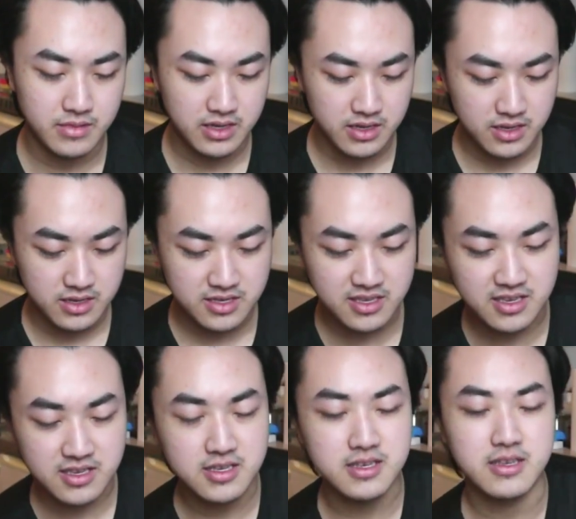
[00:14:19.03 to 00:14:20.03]

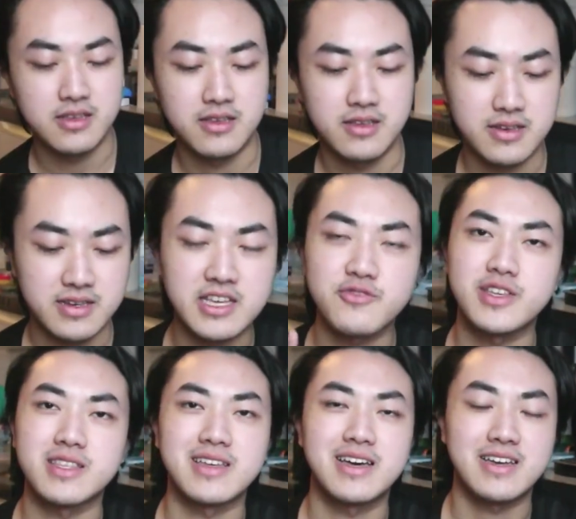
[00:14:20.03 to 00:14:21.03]
Jeez. Nice win,
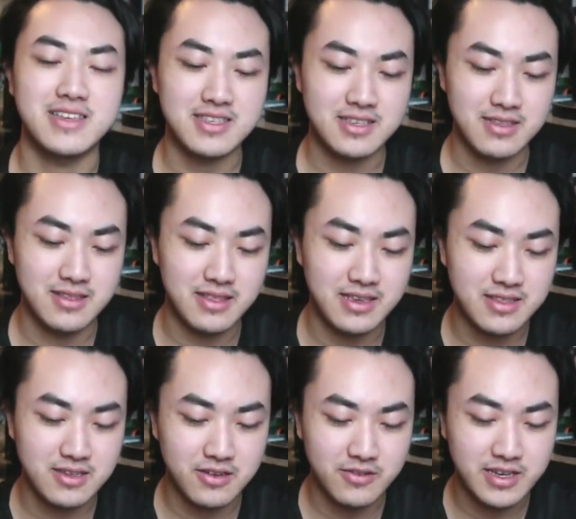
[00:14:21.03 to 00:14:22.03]
guys. Let's
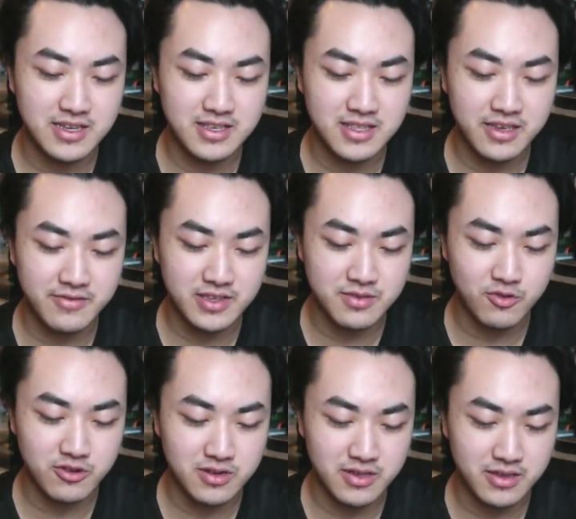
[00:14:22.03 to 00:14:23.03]
go. He doesn't have his mortar yet.